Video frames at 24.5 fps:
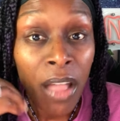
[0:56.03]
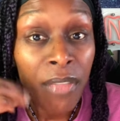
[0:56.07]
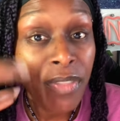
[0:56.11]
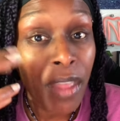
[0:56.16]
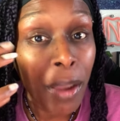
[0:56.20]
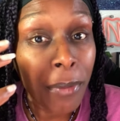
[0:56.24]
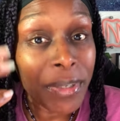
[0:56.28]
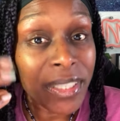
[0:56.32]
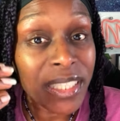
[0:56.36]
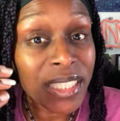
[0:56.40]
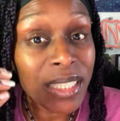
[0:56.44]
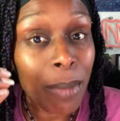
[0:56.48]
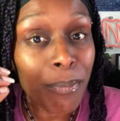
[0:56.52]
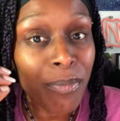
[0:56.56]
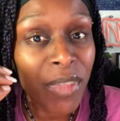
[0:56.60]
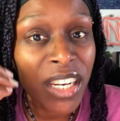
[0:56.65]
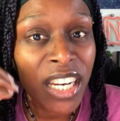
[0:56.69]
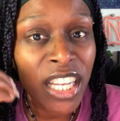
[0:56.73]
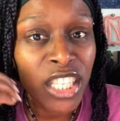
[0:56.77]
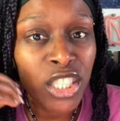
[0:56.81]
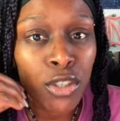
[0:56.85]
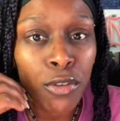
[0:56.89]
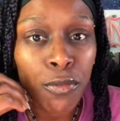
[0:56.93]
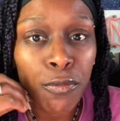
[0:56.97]
There is something
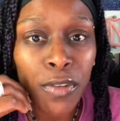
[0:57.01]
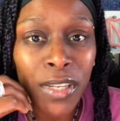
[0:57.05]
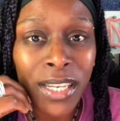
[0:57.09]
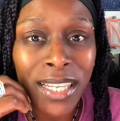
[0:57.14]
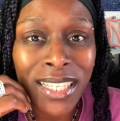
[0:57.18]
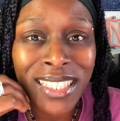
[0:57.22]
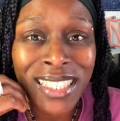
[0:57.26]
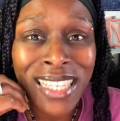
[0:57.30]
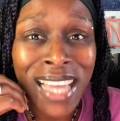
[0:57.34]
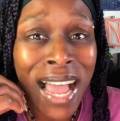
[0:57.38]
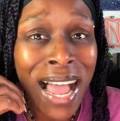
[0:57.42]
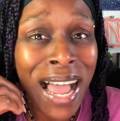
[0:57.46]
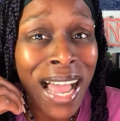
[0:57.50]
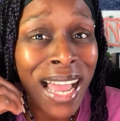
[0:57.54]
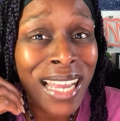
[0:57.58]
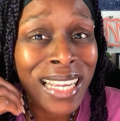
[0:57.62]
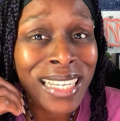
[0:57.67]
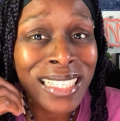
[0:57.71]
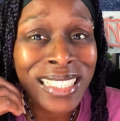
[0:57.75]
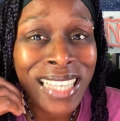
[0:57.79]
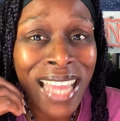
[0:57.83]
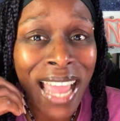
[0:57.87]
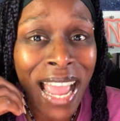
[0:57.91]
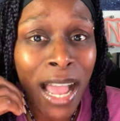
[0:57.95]
that you're feeling
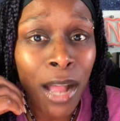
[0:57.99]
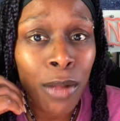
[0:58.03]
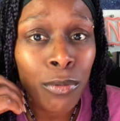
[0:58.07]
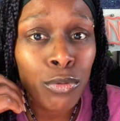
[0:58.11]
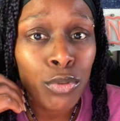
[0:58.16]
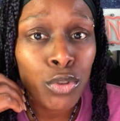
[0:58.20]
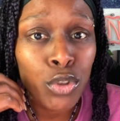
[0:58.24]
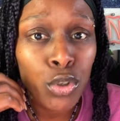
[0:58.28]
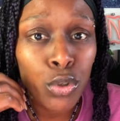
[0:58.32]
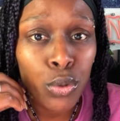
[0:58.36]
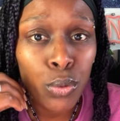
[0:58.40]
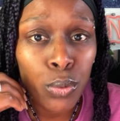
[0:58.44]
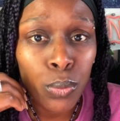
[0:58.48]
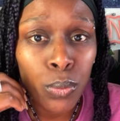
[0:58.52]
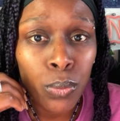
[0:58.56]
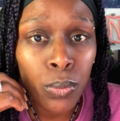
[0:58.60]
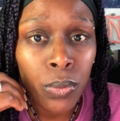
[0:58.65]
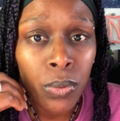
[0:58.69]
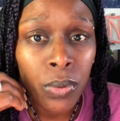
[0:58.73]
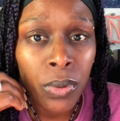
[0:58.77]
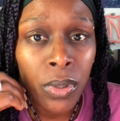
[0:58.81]
tied down to.